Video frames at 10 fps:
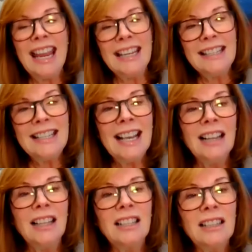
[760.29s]
and
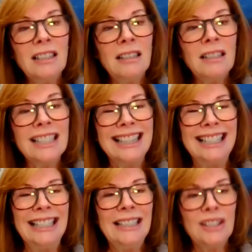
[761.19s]
tell a clear
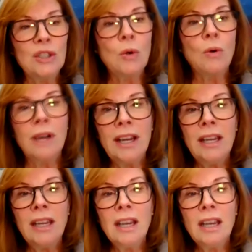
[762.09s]
clean story